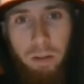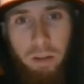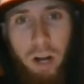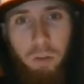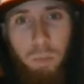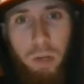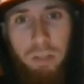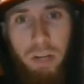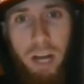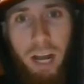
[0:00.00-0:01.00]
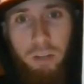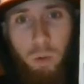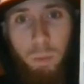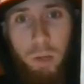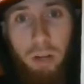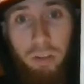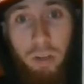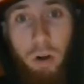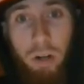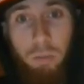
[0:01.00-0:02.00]
not as much of an eyesore because the
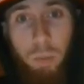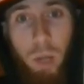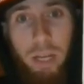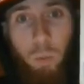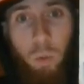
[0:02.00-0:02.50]
card is black and